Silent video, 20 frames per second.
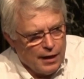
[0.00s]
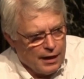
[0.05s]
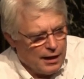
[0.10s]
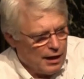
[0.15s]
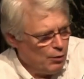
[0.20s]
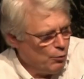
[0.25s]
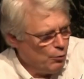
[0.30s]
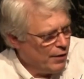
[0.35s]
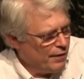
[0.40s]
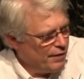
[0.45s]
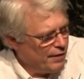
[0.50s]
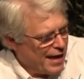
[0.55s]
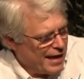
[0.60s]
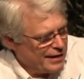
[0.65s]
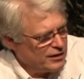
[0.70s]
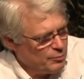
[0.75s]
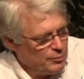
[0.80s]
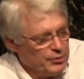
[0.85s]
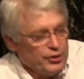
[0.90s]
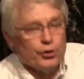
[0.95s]
And I want
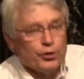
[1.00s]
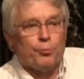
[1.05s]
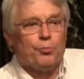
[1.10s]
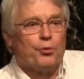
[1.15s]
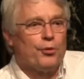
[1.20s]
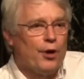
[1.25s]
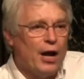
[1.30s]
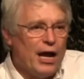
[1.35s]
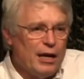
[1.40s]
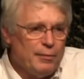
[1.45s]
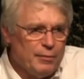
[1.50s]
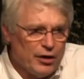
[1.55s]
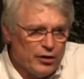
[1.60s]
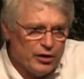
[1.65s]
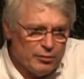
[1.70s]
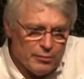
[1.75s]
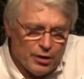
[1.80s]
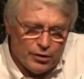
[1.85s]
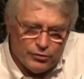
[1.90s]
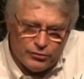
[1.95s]
that to be your
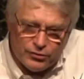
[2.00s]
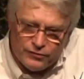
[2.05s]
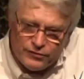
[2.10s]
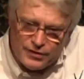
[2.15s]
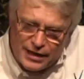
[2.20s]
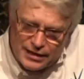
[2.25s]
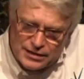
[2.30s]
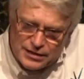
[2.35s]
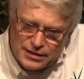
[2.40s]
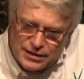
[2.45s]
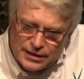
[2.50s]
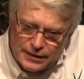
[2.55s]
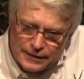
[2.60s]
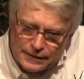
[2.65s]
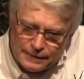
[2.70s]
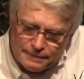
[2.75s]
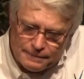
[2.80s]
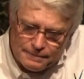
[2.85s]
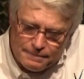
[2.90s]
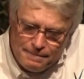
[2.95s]
primary mode of testing.
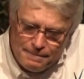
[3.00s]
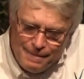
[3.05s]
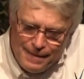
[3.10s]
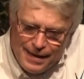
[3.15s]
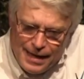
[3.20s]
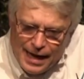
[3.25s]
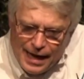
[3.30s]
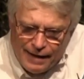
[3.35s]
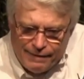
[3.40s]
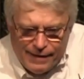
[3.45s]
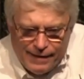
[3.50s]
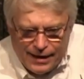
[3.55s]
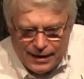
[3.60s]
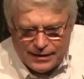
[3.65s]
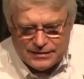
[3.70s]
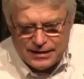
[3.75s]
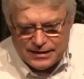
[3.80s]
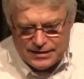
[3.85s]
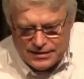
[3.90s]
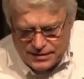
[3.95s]
And then
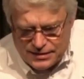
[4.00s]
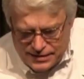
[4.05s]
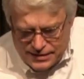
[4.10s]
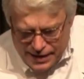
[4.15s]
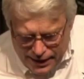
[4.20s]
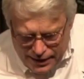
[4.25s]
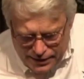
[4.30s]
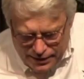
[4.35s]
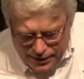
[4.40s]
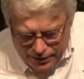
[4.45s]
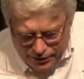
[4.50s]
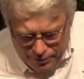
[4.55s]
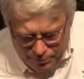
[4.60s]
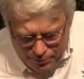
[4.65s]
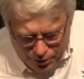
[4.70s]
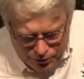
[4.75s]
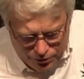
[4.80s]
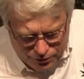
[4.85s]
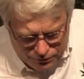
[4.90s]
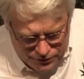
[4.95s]
as a secondary
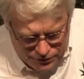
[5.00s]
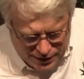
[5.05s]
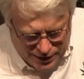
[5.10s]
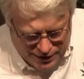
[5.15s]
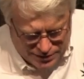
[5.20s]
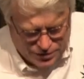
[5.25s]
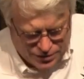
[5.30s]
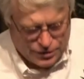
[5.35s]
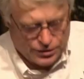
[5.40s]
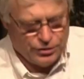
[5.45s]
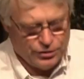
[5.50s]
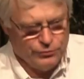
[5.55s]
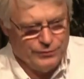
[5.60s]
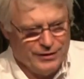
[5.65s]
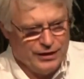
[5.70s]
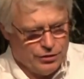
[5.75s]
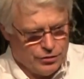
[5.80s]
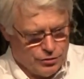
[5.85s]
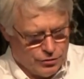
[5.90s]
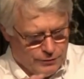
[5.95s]
mode of testing, you
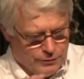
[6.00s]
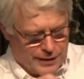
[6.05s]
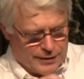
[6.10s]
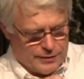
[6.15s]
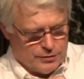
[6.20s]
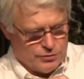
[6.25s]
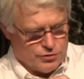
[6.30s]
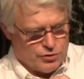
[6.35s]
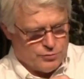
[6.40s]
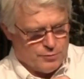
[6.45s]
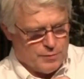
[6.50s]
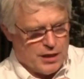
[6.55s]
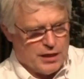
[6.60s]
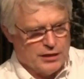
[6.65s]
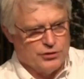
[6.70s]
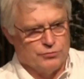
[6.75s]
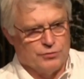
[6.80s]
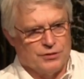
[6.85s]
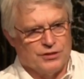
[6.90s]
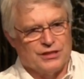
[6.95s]
integrate those
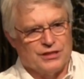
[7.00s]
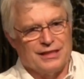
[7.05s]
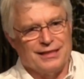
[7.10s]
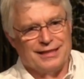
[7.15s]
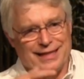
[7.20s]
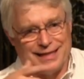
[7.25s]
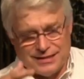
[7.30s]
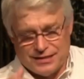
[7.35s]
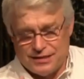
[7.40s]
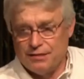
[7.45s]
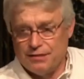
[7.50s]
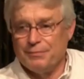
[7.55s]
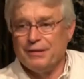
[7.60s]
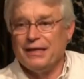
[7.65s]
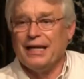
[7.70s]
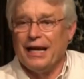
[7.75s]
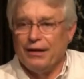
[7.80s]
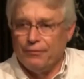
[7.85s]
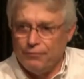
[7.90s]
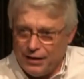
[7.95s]
modules and test them
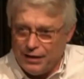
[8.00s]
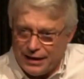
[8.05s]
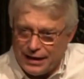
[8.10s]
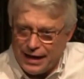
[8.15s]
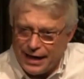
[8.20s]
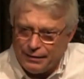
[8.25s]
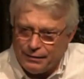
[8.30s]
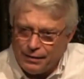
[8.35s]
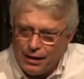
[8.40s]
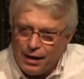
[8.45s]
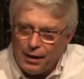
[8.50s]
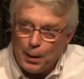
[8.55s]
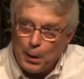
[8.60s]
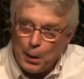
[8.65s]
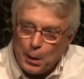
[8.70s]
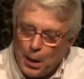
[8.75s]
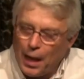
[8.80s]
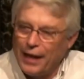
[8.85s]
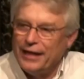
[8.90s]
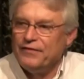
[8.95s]
in a
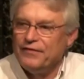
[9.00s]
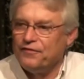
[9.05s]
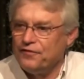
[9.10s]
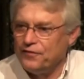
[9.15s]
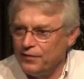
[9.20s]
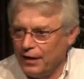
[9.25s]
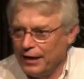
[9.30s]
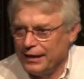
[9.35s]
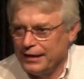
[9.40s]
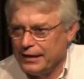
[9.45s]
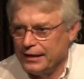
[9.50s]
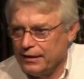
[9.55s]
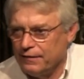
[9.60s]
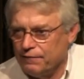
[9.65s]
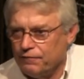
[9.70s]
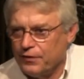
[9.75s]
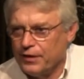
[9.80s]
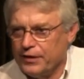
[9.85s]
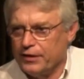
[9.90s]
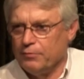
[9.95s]
lifelike
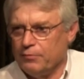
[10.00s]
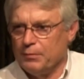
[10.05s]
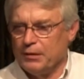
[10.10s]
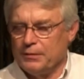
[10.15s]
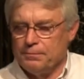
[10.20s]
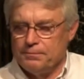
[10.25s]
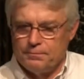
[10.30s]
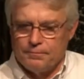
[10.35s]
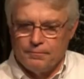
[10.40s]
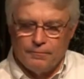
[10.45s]
environment.